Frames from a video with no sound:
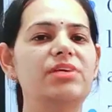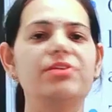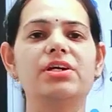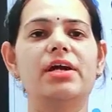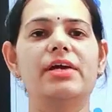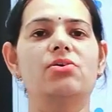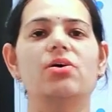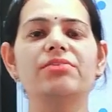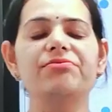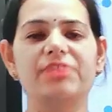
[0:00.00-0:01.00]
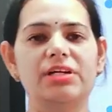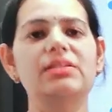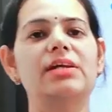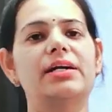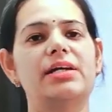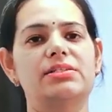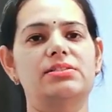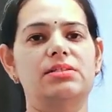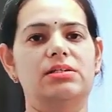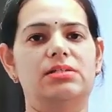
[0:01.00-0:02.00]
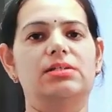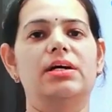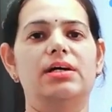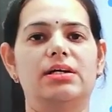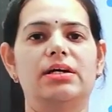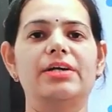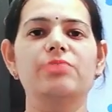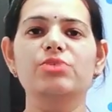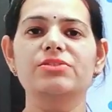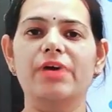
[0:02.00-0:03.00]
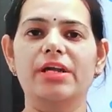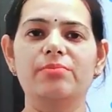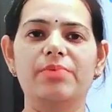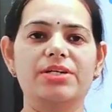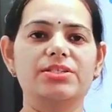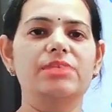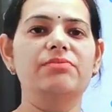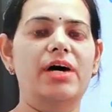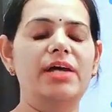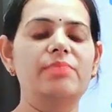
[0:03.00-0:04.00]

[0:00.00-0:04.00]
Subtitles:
we cannot feel that atmospheric pressure. Why?